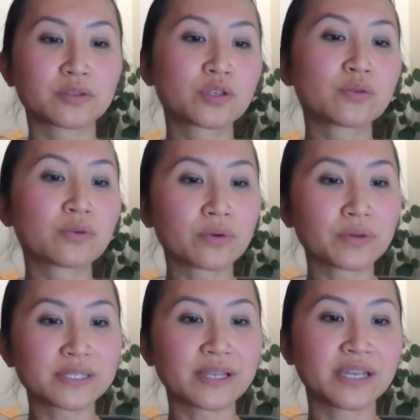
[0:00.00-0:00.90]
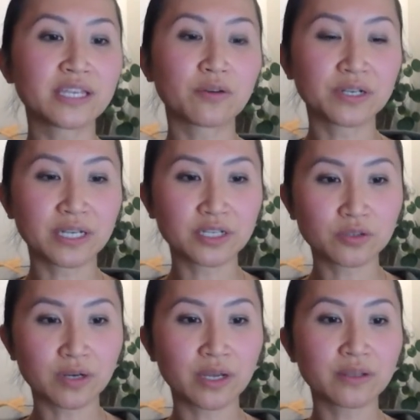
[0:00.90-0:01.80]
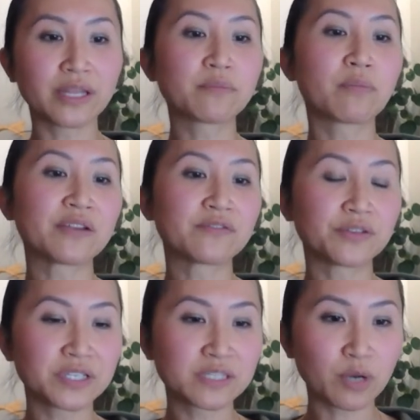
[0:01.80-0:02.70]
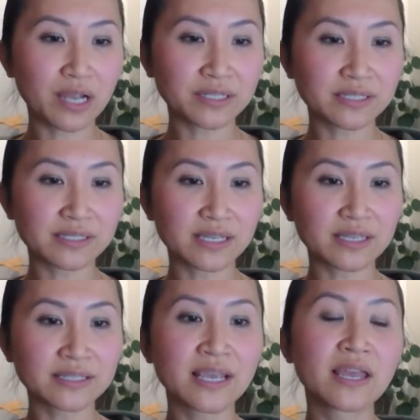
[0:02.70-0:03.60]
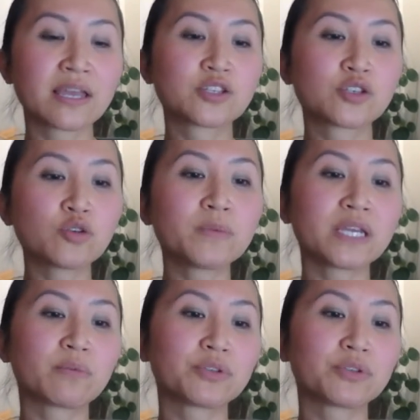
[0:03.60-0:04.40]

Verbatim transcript: tools like yoga nidra, like mindfulness practices, to be